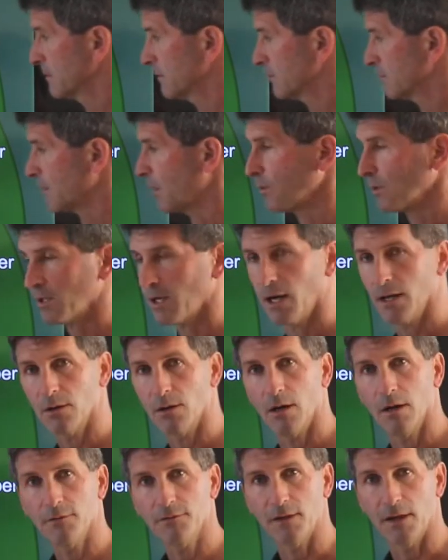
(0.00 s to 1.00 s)
Don't cut
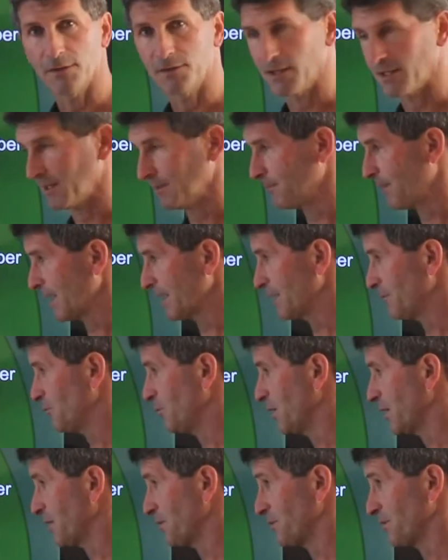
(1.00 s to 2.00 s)
off that thing and make it
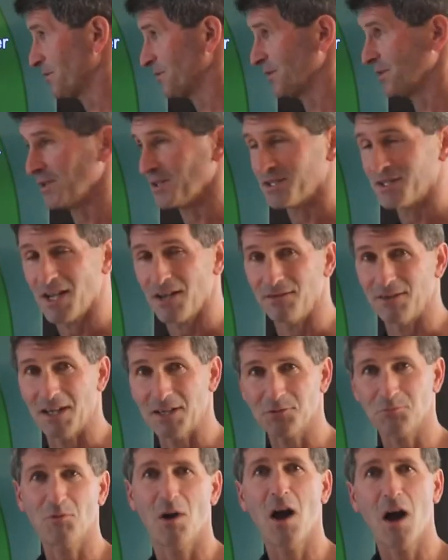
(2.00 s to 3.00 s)
137.
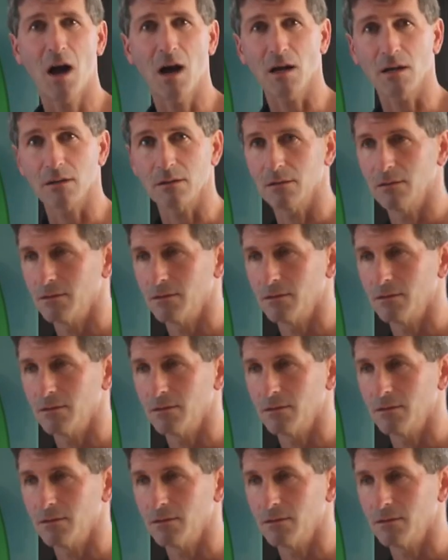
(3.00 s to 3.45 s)
That's wrong.